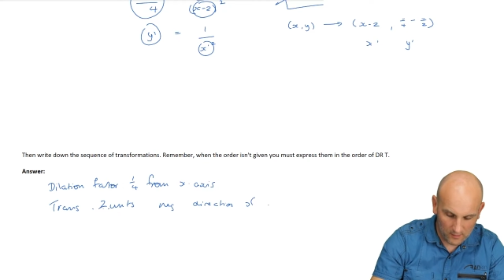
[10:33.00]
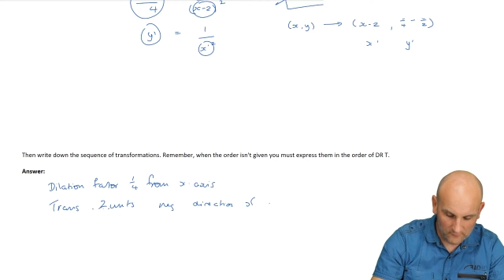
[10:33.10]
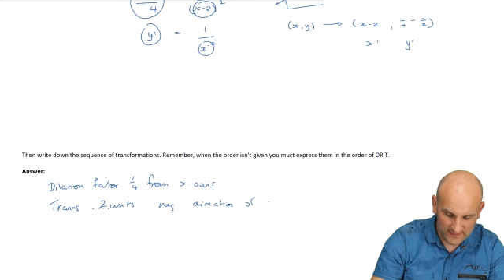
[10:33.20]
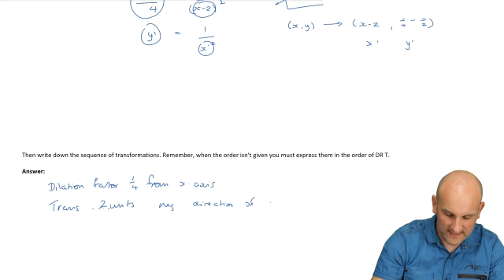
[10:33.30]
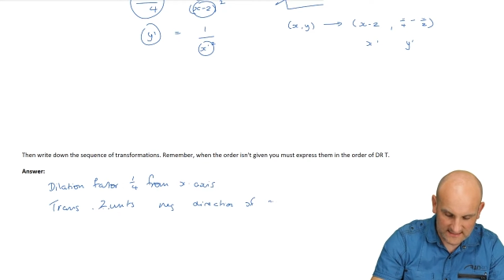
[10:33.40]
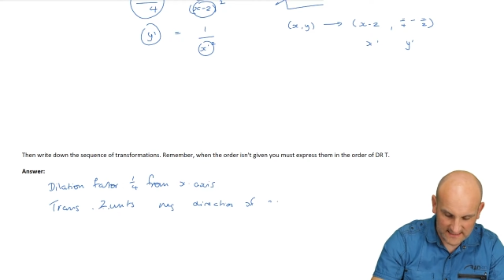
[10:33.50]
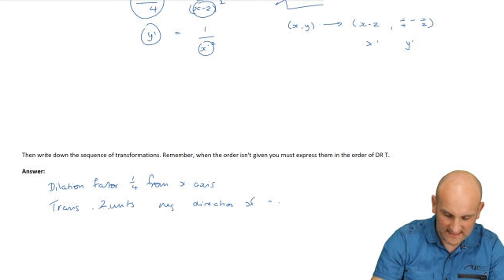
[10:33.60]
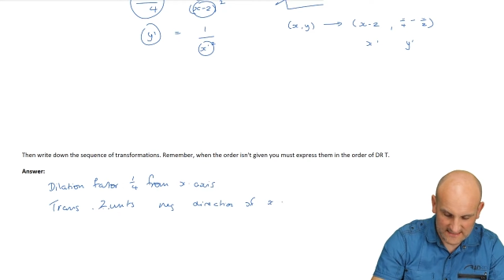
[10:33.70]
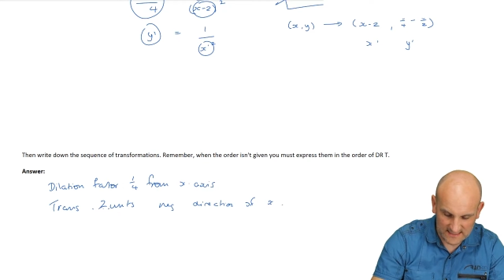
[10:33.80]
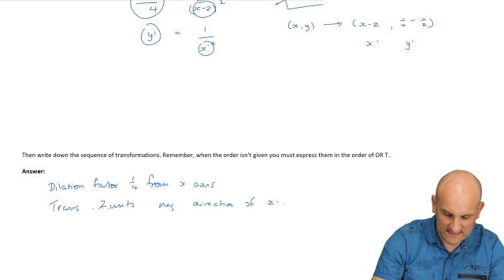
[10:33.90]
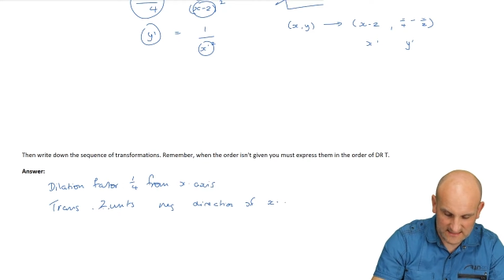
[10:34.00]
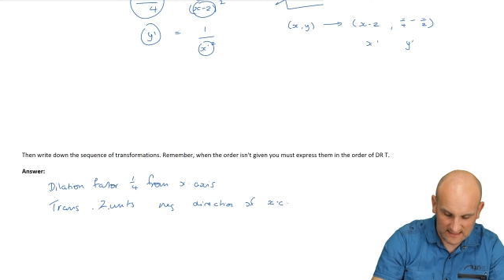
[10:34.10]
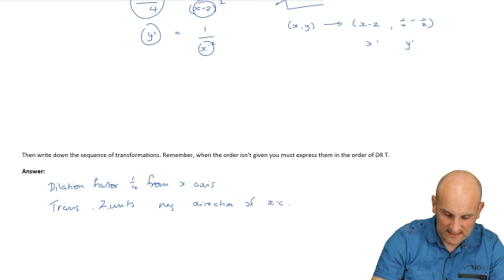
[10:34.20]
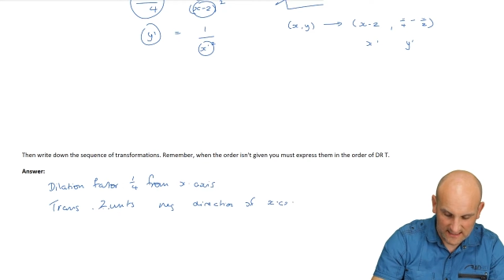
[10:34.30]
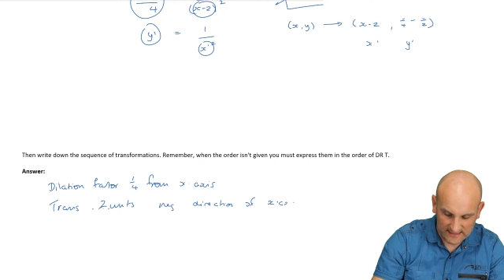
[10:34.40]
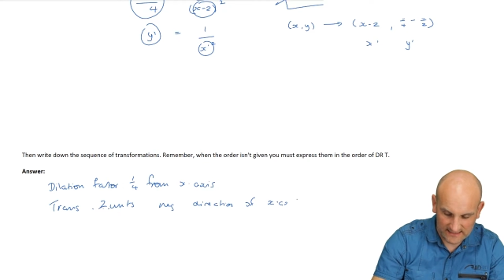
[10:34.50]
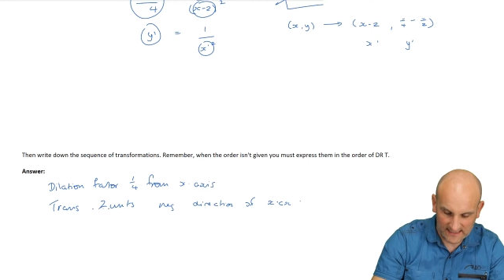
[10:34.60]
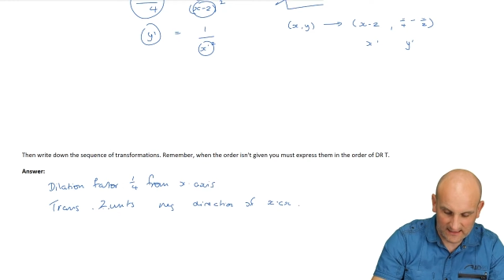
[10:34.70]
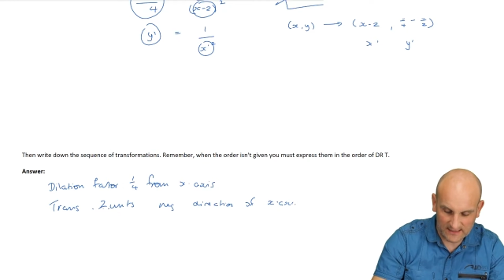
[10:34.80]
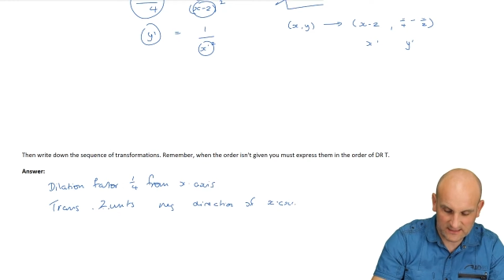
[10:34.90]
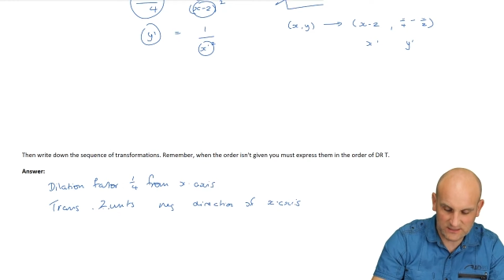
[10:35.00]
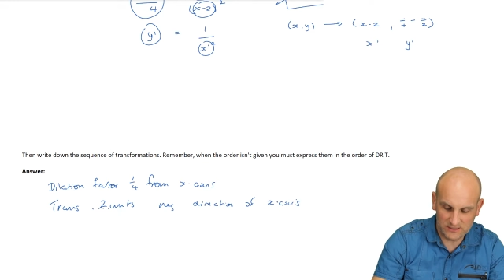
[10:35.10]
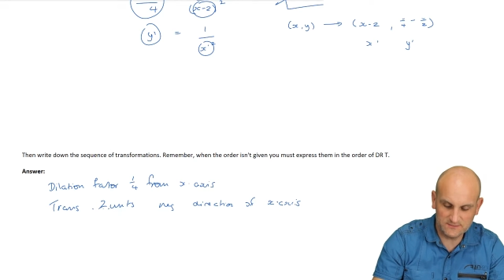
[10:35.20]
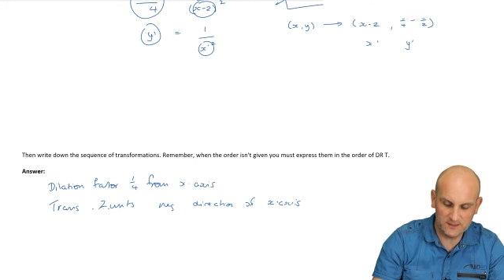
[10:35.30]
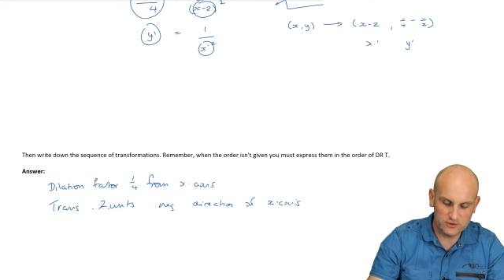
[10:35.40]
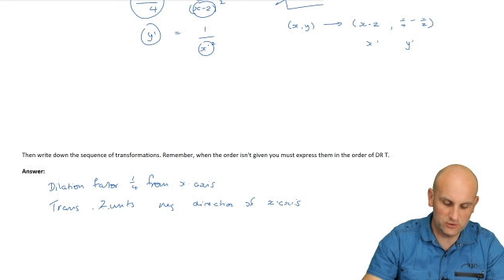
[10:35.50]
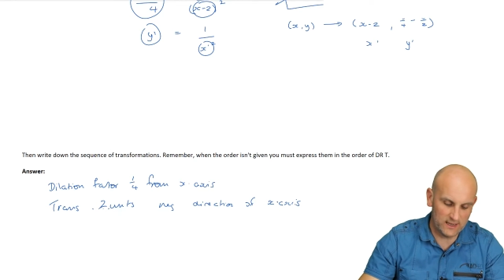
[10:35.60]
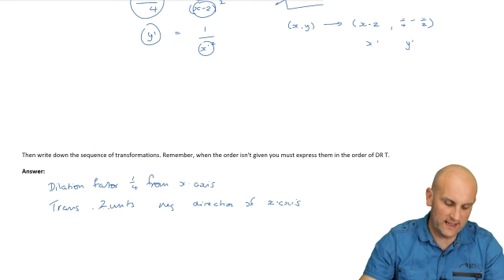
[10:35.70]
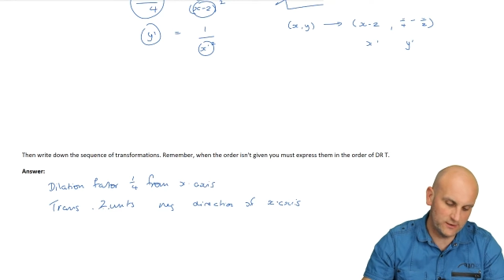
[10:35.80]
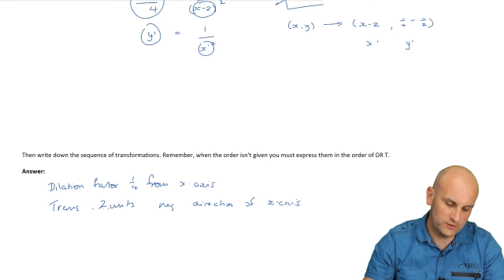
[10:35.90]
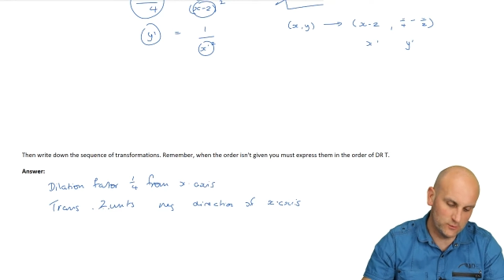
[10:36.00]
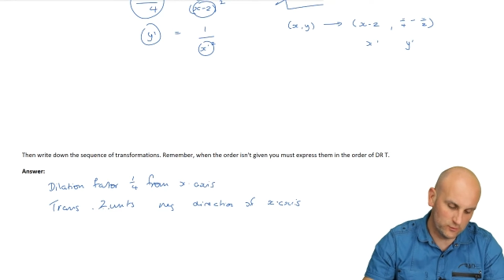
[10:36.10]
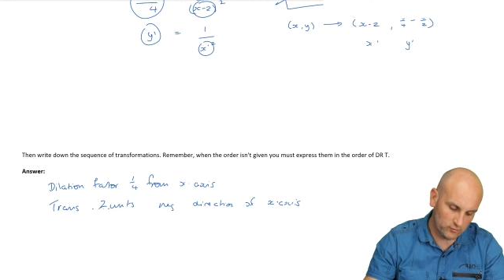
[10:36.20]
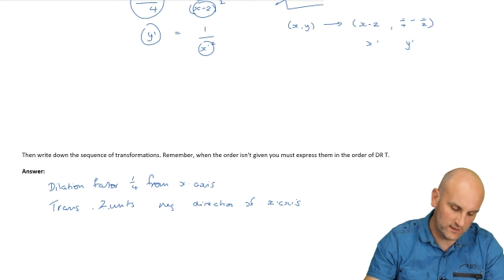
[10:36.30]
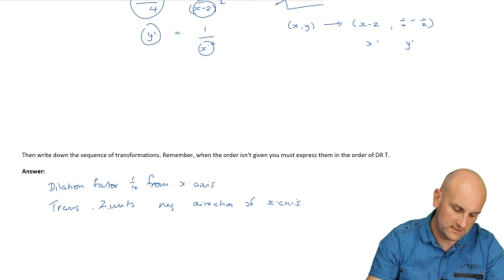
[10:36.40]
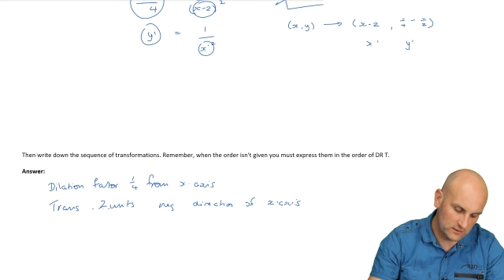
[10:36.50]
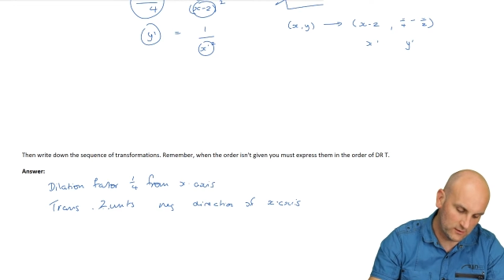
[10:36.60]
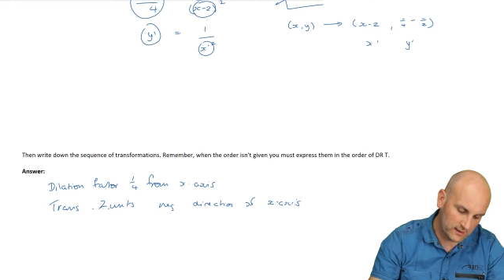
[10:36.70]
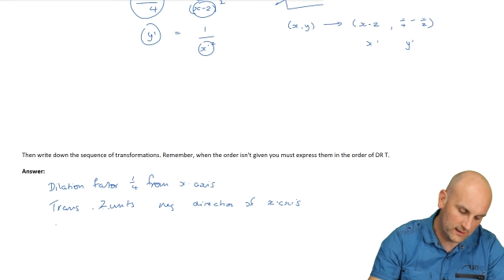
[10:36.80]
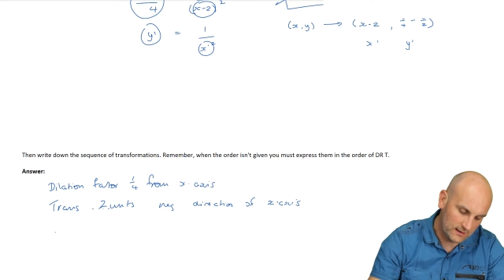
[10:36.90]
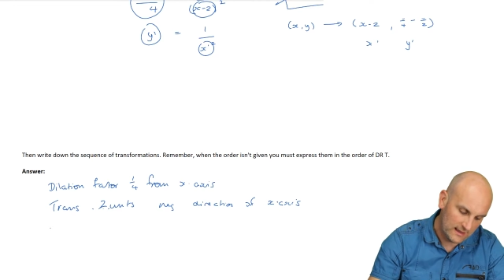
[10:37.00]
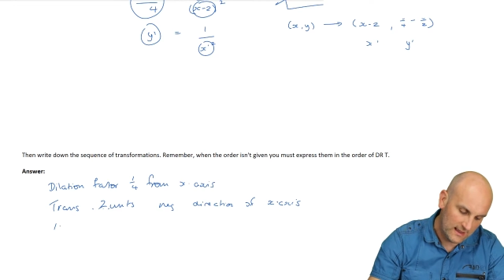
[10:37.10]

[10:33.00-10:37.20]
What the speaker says: of the x-axis. And again, excuse my shorthand, you would write it longer.